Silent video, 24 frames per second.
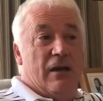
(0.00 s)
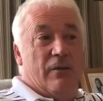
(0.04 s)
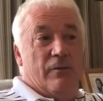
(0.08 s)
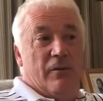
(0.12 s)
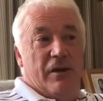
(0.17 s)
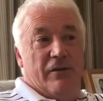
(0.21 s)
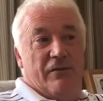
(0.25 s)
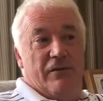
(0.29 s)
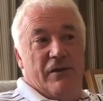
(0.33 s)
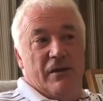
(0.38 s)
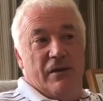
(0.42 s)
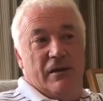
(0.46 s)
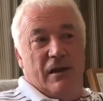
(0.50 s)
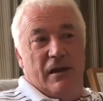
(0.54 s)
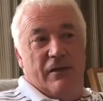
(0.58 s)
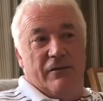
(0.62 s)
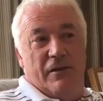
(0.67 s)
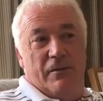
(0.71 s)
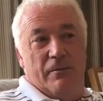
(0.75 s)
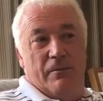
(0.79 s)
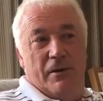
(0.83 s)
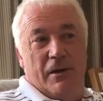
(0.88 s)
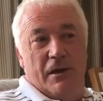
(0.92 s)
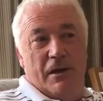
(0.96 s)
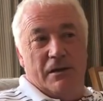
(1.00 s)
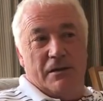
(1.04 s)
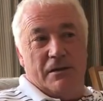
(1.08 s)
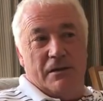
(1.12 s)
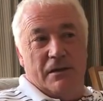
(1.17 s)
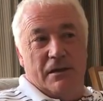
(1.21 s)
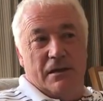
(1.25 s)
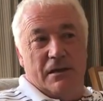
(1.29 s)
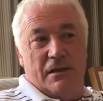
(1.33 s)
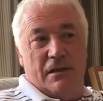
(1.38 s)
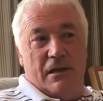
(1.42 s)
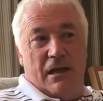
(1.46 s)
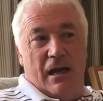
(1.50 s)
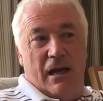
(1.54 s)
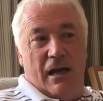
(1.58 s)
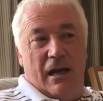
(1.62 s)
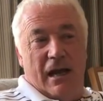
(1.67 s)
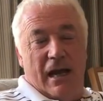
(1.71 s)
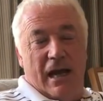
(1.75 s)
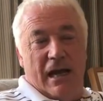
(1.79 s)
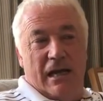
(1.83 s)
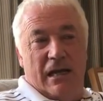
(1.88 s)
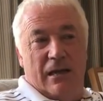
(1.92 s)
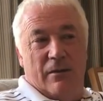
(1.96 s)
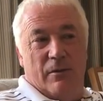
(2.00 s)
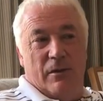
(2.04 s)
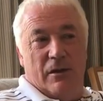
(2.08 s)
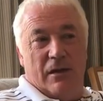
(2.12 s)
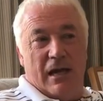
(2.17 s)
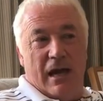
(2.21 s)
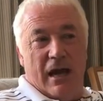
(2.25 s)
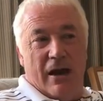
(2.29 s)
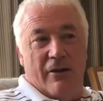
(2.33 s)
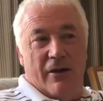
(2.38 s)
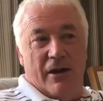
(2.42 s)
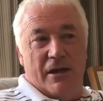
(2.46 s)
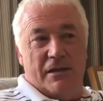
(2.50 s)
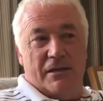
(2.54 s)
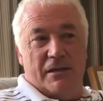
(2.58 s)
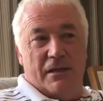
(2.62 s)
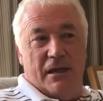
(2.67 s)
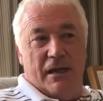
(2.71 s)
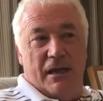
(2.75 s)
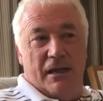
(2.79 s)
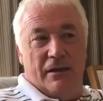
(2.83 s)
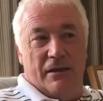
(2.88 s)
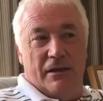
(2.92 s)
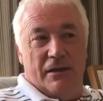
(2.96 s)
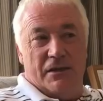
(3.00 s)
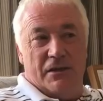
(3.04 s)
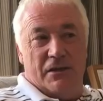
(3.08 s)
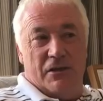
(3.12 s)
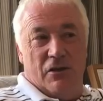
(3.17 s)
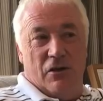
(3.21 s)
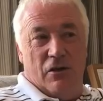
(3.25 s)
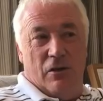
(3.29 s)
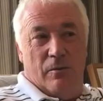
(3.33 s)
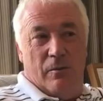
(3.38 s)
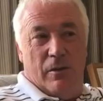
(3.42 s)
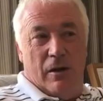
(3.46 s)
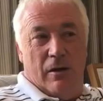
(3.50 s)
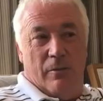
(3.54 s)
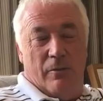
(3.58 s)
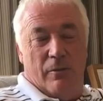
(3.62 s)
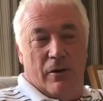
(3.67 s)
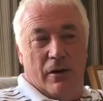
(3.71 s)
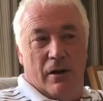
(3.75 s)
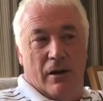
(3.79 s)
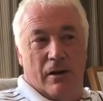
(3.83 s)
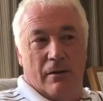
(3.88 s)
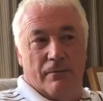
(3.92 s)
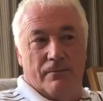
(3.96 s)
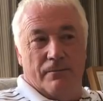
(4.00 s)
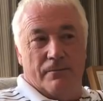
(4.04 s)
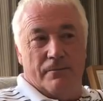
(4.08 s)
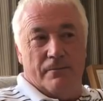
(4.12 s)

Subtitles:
If the person is a likeable character in the soap opera,